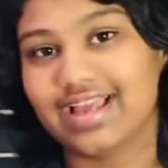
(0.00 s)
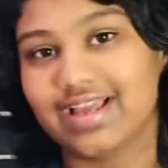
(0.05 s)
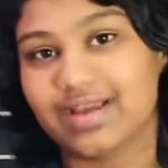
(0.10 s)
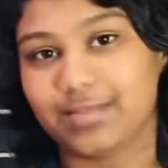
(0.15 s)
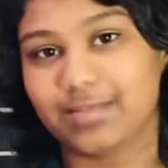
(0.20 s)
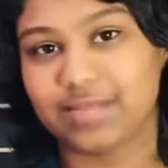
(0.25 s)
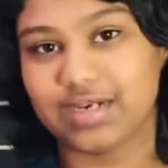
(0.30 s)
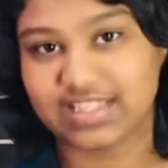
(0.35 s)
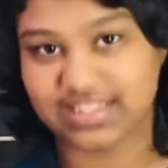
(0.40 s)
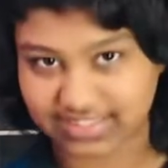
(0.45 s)

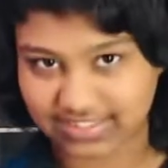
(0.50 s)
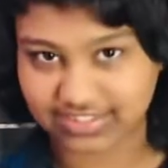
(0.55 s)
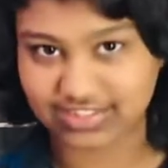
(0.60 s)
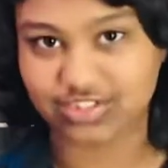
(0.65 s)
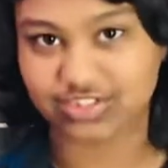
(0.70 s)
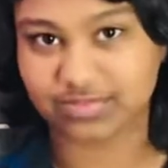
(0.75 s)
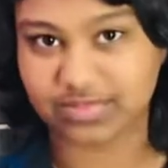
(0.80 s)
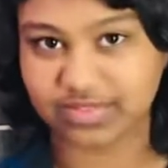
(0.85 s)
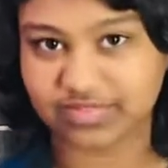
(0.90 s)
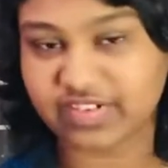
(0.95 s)
Please
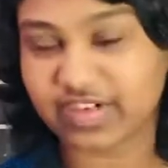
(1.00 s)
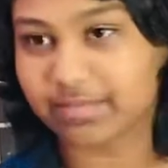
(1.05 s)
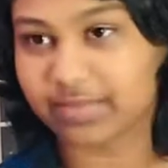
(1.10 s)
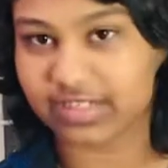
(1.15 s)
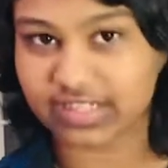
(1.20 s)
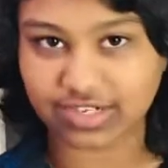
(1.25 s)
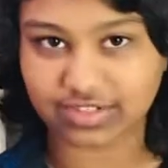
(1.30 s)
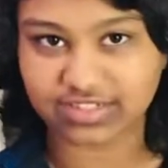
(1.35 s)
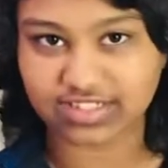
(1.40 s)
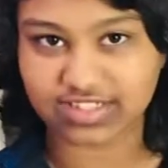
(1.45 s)
excuse me if I'm
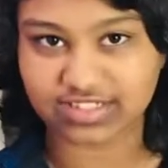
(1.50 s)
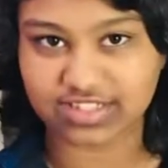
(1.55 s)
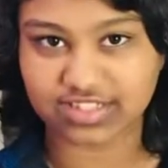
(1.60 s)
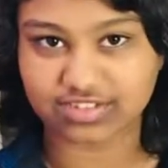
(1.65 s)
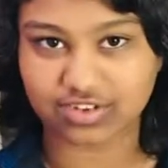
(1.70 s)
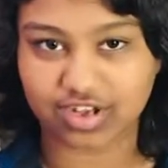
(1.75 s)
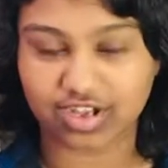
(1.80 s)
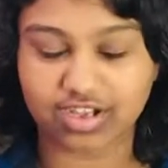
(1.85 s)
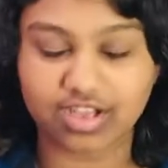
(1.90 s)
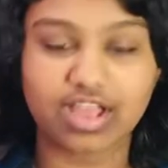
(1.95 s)
pronouncing this
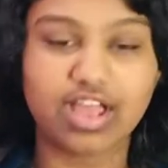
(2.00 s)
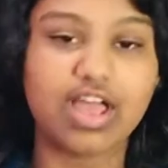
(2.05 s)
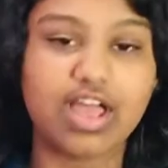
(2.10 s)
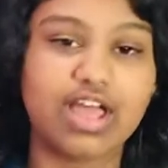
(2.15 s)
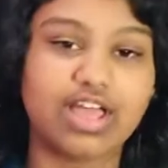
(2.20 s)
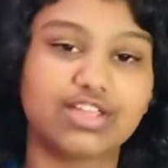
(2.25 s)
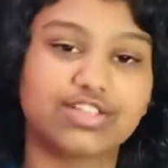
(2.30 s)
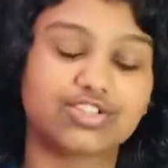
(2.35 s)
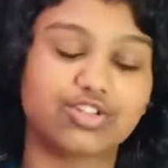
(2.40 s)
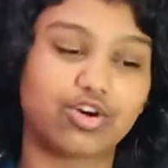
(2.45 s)
wrong.
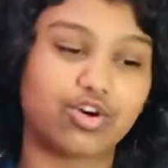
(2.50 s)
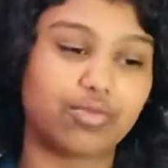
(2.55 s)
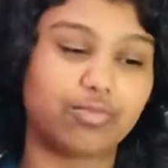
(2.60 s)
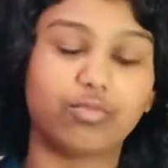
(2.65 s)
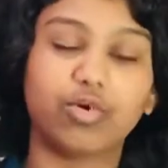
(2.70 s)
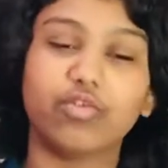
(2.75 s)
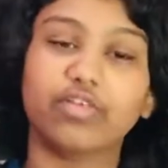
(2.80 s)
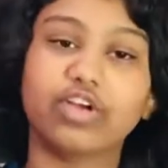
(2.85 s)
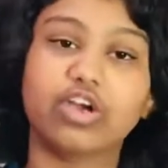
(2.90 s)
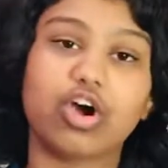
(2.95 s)
So
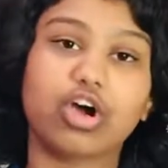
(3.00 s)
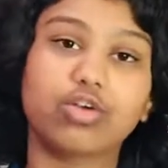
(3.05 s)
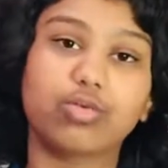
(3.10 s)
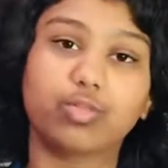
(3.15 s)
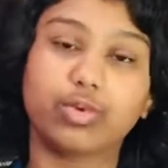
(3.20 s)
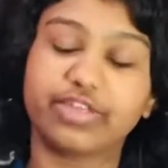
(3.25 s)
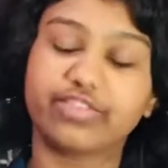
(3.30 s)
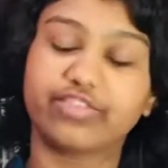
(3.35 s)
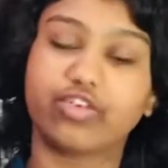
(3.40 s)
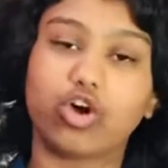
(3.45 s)
moving on,
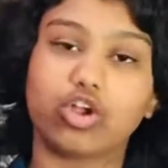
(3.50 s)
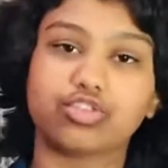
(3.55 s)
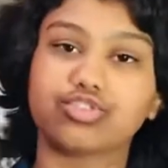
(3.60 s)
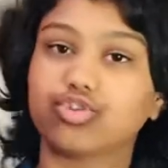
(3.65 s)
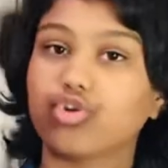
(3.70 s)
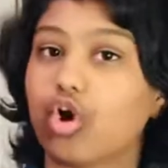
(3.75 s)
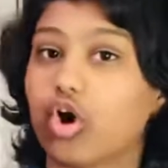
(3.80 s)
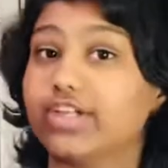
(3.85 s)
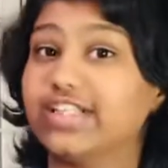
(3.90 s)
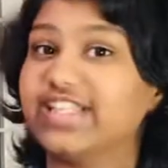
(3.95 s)
we've also
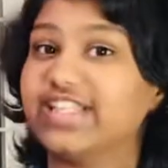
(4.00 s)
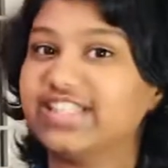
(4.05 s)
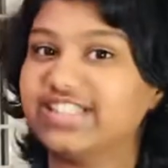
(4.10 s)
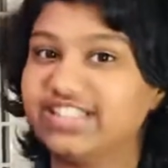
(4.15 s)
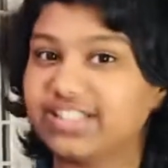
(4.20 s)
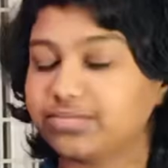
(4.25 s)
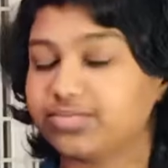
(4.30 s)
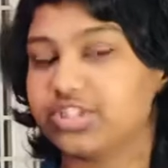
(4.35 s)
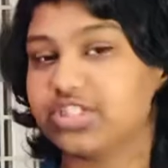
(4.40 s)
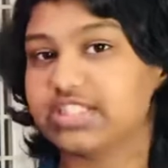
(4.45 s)
got the
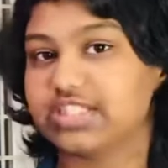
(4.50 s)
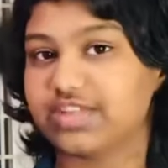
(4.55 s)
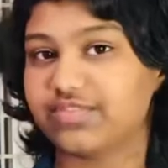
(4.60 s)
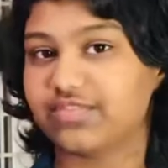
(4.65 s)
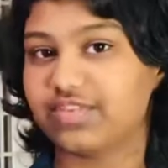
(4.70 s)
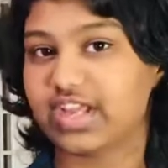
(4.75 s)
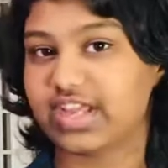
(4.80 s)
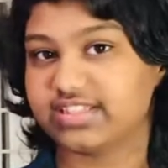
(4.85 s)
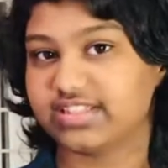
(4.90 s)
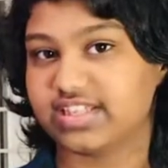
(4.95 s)
Egyptian
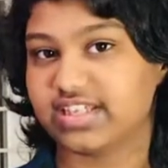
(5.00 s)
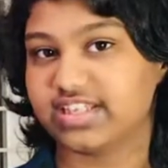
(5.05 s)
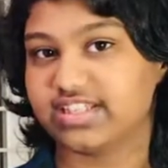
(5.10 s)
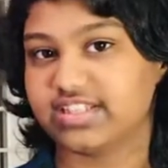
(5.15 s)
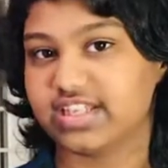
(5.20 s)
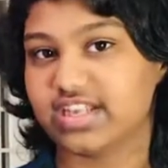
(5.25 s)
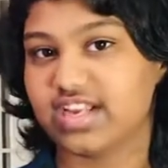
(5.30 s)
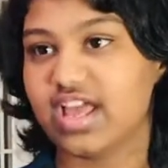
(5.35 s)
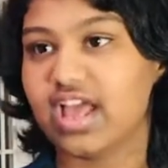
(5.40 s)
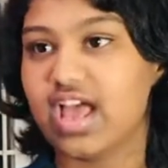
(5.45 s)

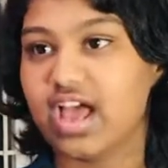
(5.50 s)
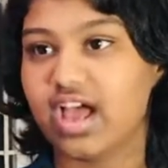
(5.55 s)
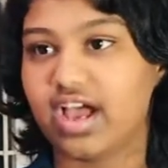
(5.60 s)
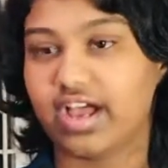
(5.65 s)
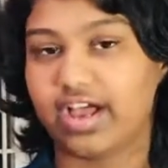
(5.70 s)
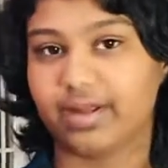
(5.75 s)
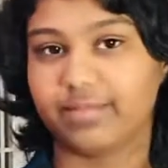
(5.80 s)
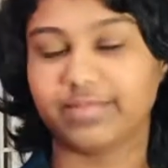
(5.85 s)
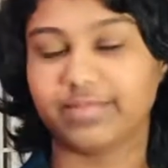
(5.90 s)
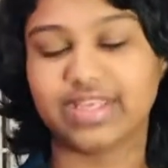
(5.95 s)
Civilization
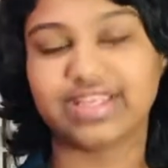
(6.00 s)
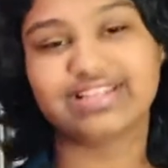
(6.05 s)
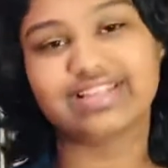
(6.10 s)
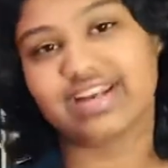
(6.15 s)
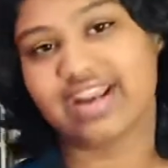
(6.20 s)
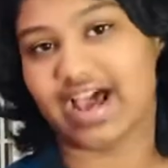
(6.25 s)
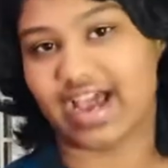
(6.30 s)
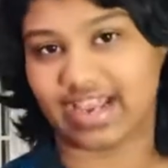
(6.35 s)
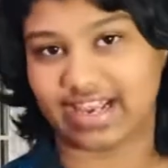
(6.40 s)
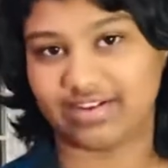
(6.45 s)
in the
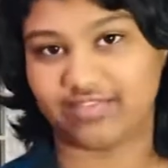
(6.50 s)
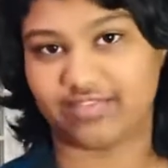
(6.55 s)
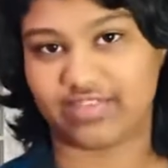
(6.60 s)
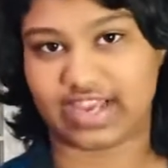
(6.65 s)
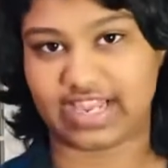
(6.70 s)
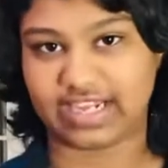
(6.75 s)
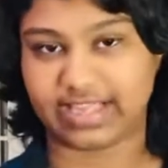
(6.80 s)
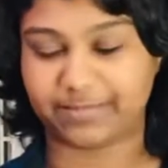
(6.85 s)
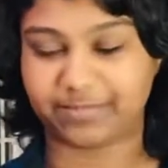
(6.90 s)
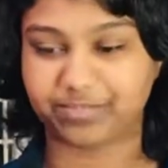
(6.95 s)
Nile
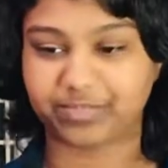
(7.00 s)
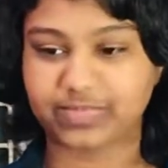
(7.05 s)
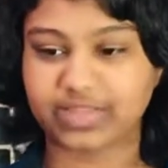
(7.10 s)
Valley.